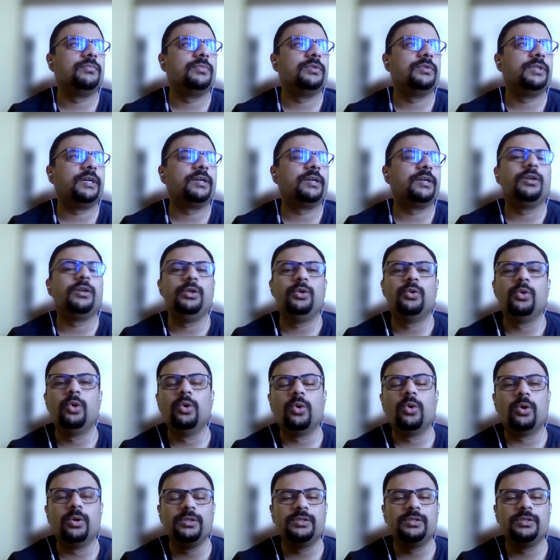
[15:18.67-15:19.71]
that
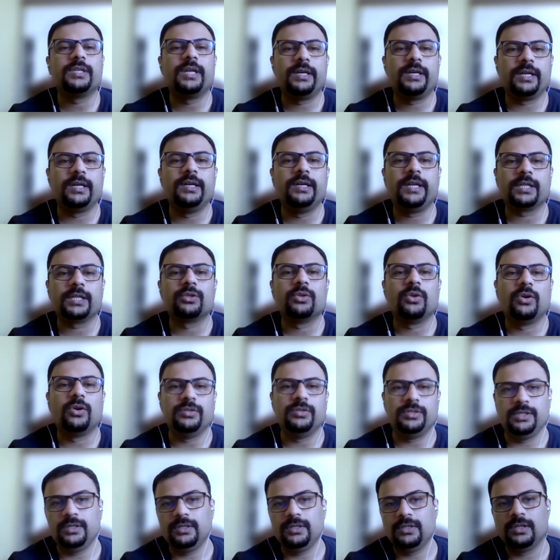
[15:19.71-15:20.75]
Yulu owns certain
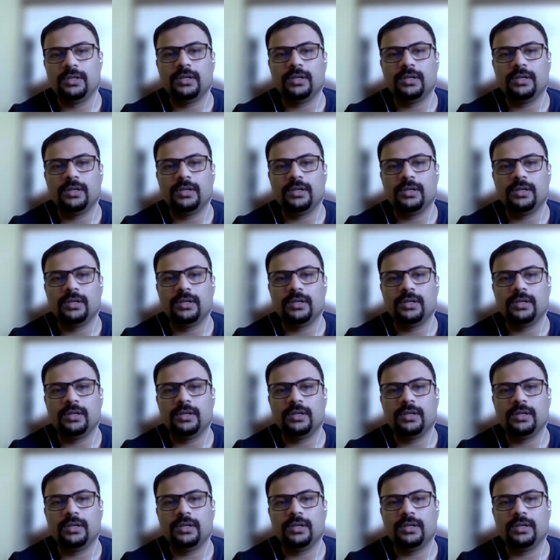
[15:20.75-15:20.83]
technology.